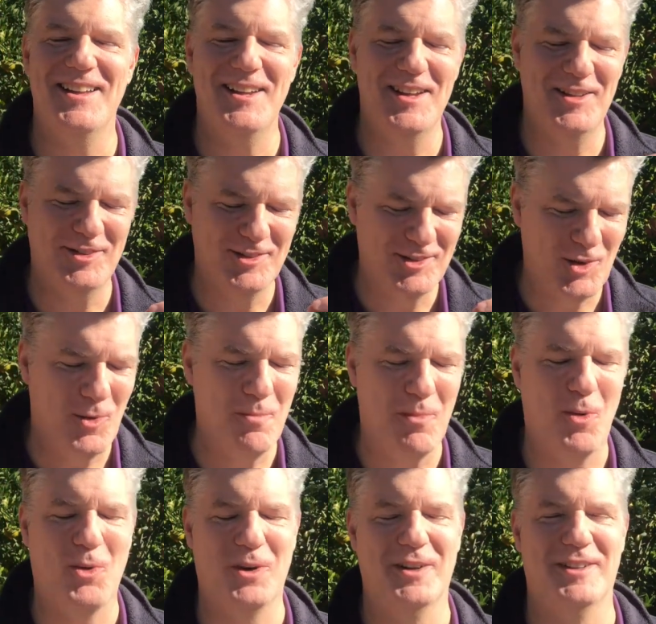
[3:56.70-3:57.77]
So
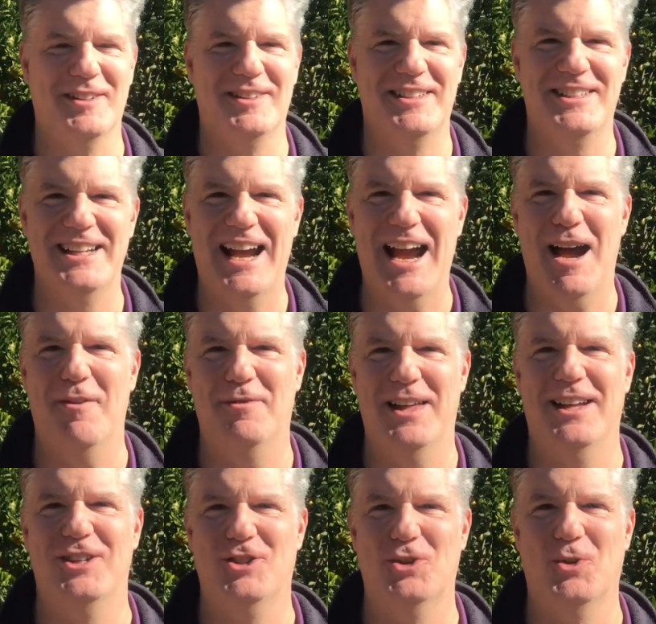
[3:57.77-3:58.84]
important that you have
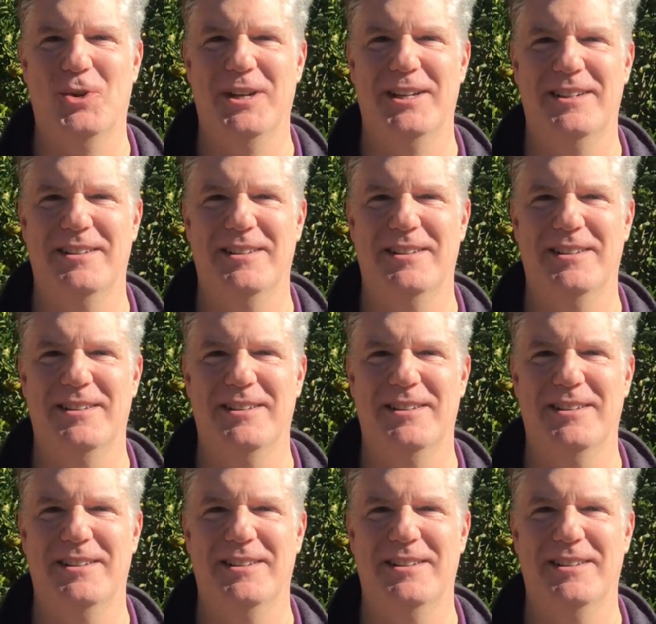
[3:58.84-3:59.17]
that joy.